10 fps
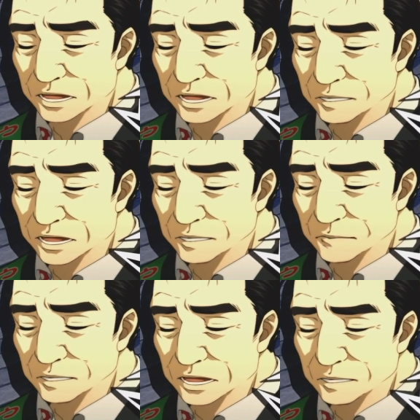If I
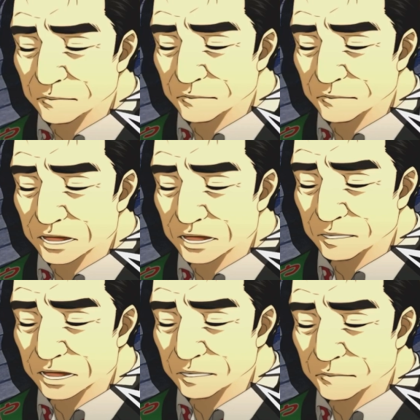am chosen to
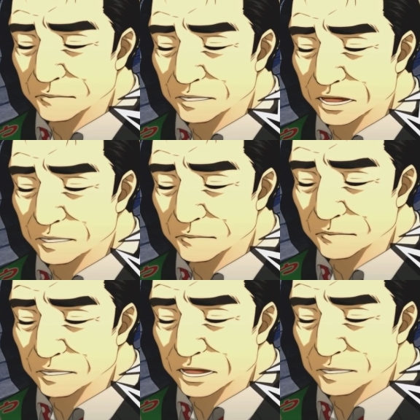represent the will of
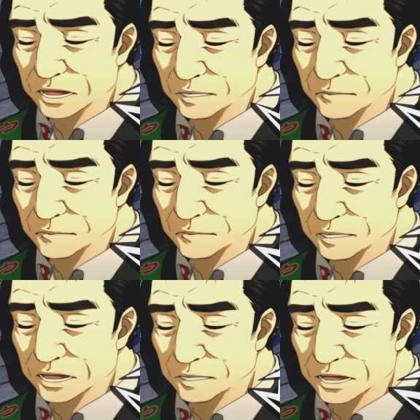the people, then I
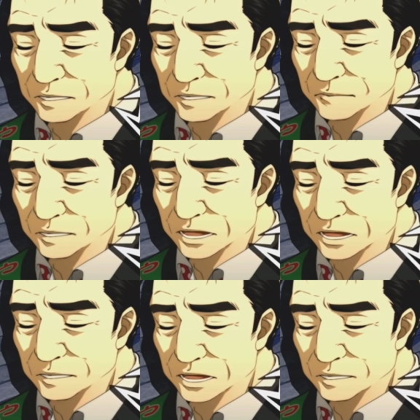am fully prepared
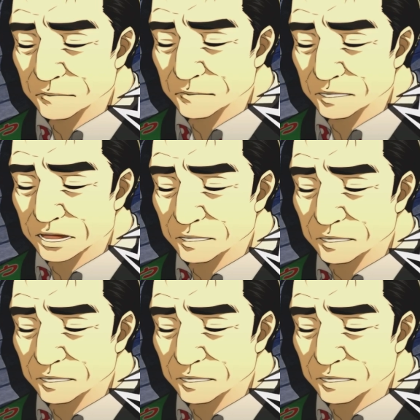to. He's taking